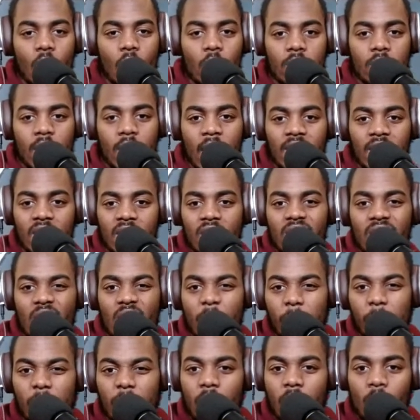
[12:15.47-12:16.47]
actually
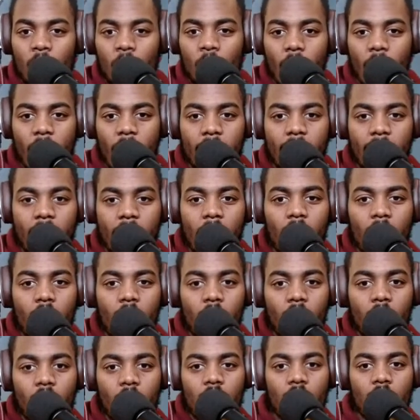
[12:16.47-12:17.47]
something little right now,
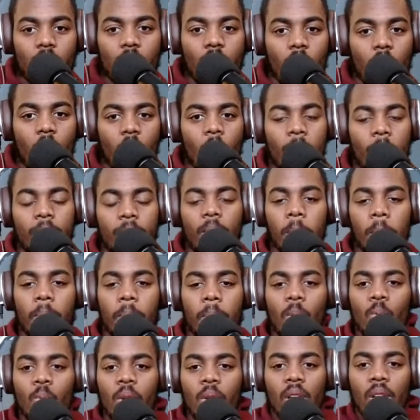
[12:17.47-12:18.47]

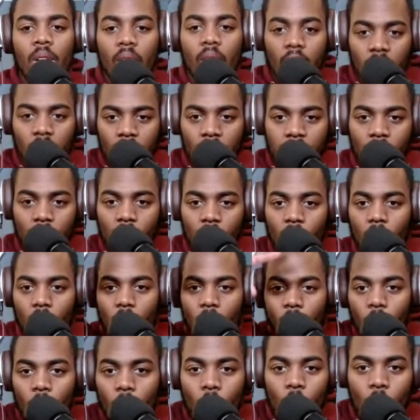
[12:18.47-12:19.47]
but we're looking for the
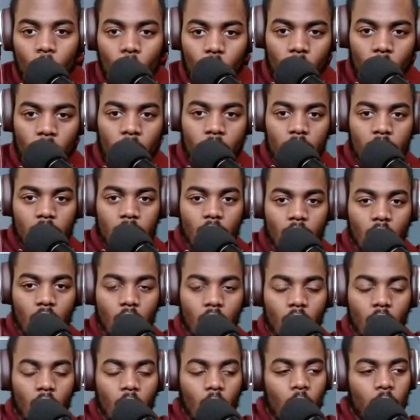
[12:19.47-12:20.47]

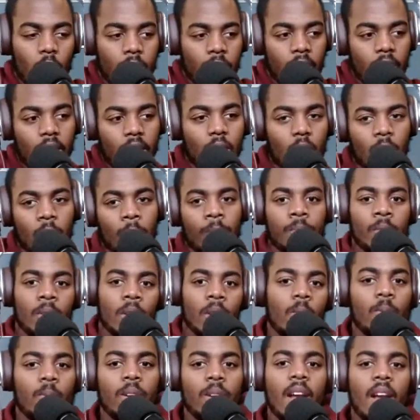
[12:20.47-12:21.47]
whole deal,
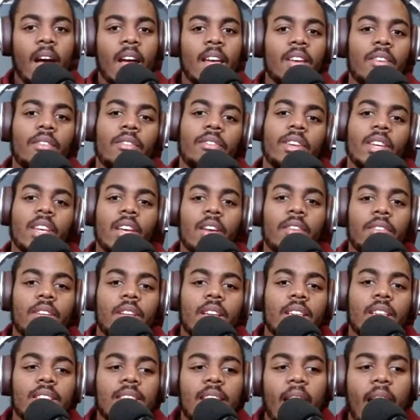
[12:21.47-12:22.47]
and we're not even giving
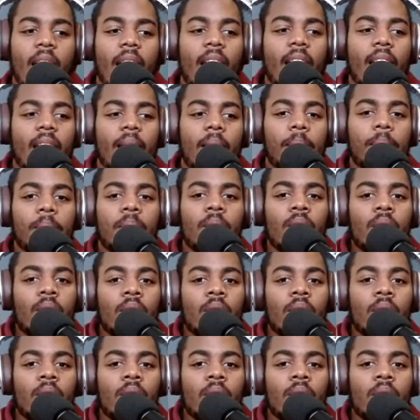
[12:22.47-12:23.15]
it time,